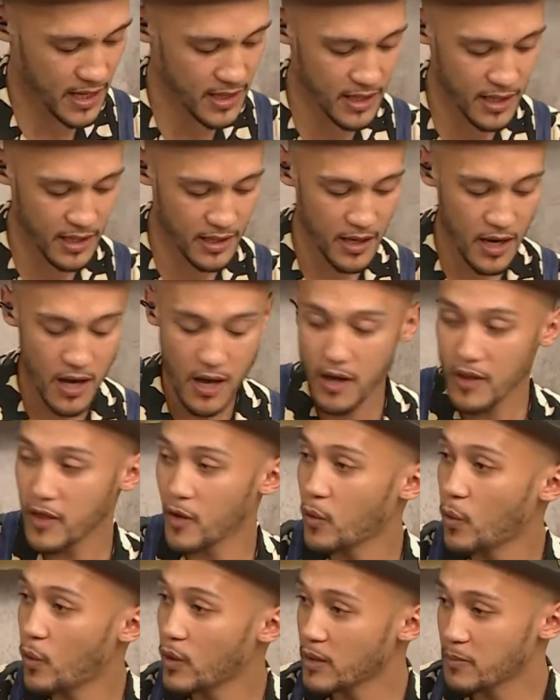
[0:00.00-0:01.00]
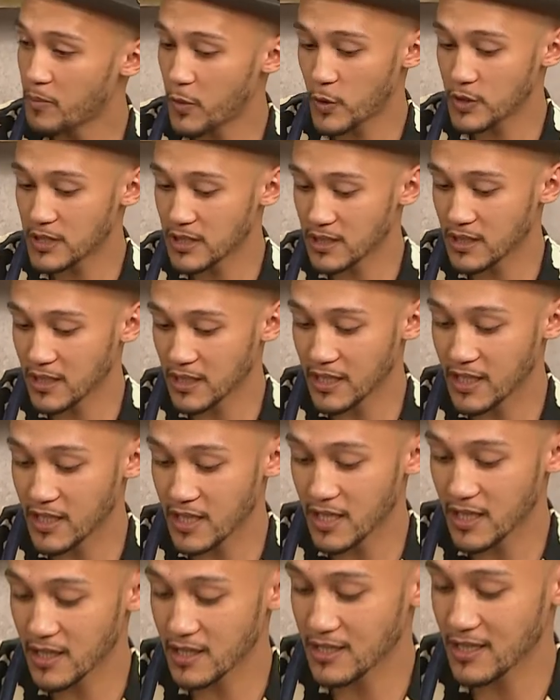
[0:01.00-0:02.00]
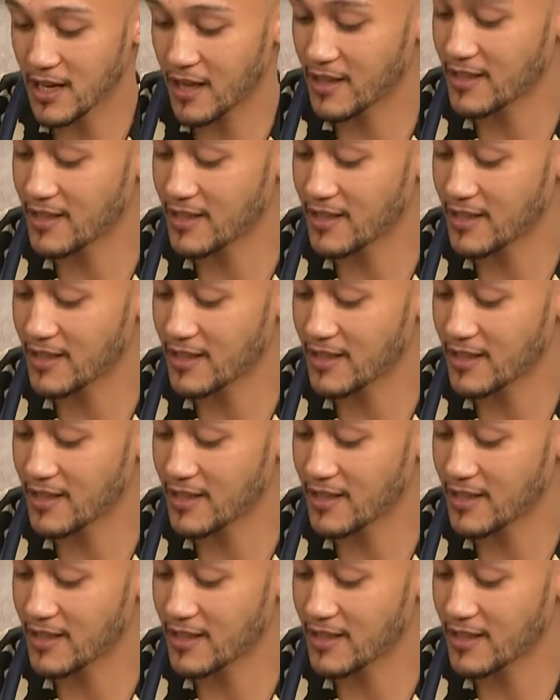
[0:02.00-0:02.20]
And then the all-important ingredient